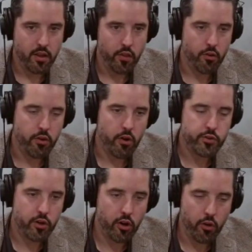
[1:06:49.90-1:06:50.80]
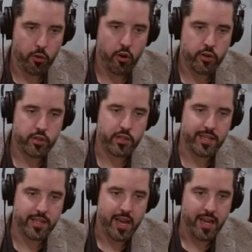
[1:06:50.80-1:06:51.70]
The Oyarsa
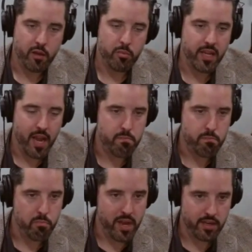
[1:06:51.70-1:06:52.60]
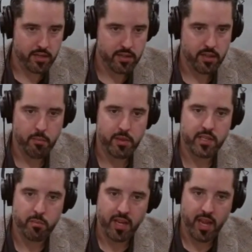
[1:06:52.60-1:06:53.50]
says he became bent. That means
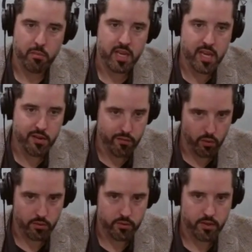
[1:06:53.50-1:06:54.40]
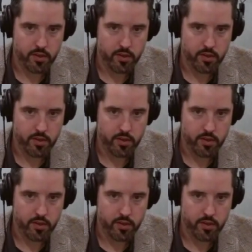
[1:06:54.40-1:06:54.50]
he became evil.